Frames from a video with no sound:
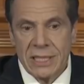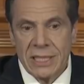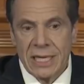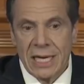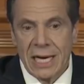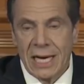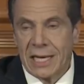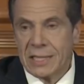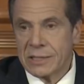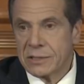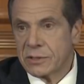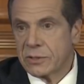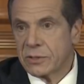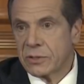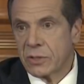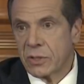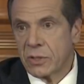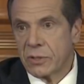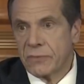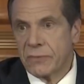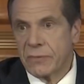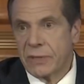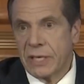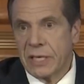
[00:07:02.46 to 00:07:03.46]
not
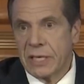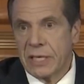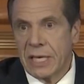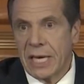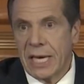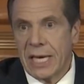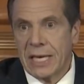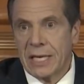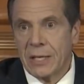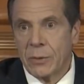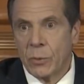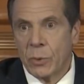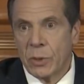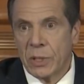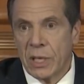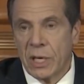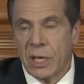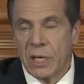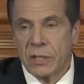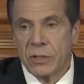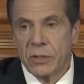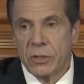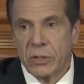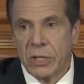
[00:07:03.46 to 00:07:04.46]
survey anyone
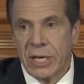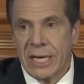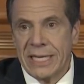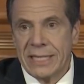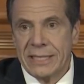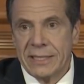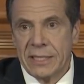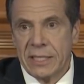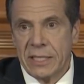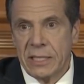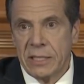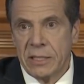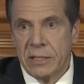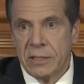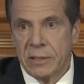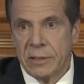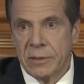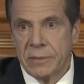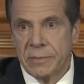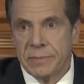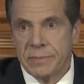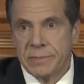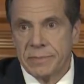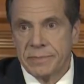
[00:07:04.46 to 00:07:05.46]
under
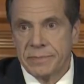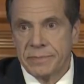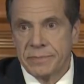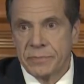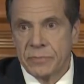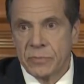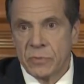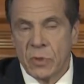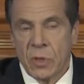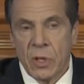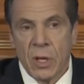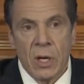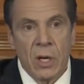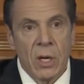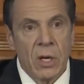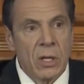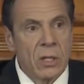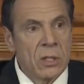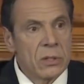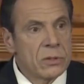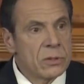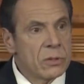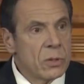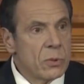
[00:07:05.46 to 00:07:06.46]
18.
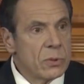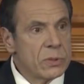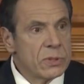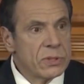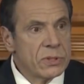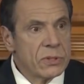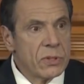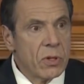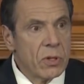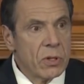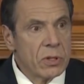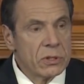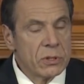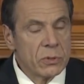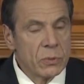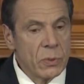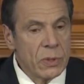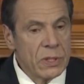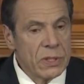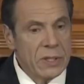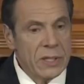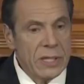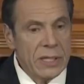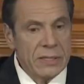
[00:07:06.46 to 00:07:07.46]
So it starts
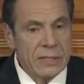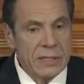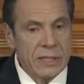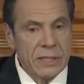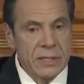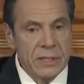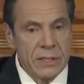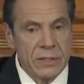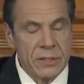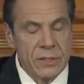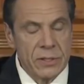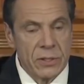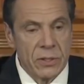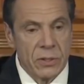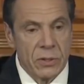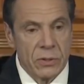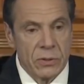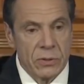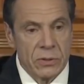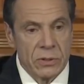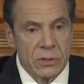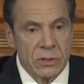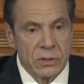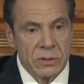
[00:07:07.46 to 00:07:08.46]
with 18 years
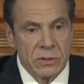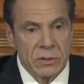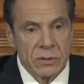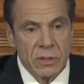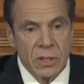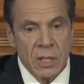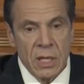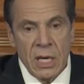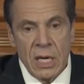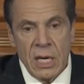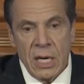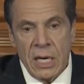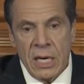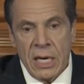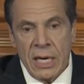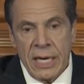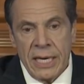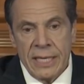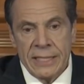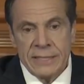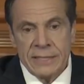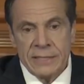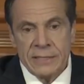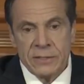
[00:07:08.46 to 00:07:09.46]
old,
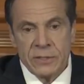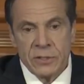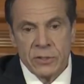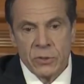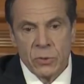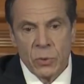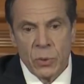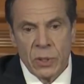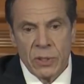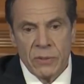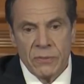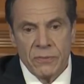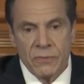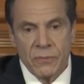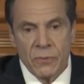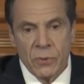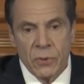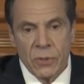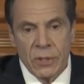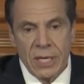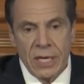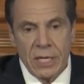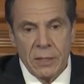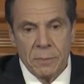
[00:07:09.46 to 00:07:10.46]
18 to
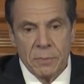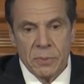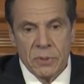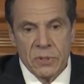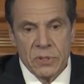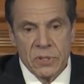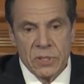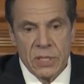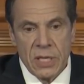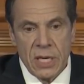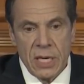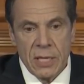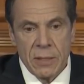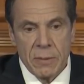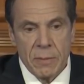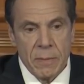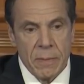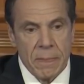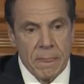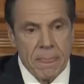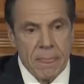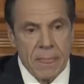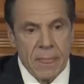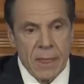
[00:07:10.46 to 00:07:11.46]
24, 8%,
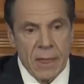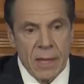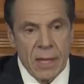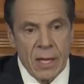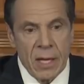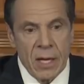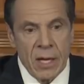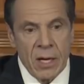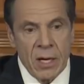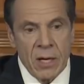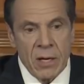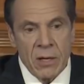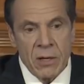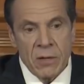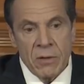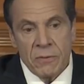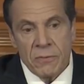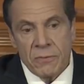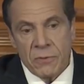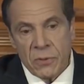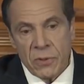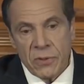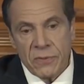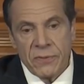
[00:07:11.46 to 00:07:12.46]

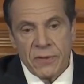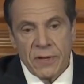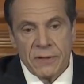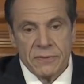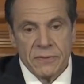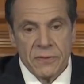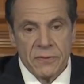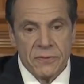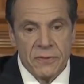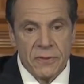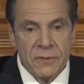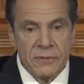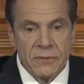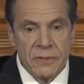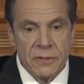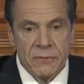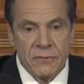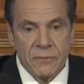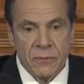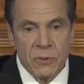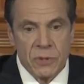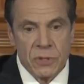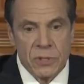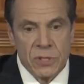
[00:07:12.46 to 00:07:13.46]
45 to
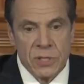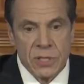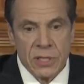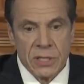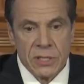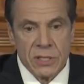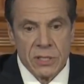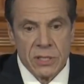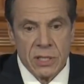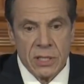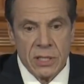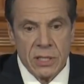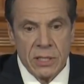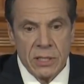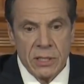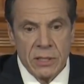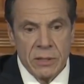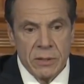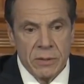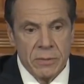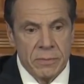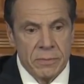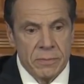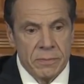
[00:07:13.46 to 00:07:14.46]
54,
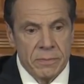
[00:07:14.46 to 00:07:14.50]
16,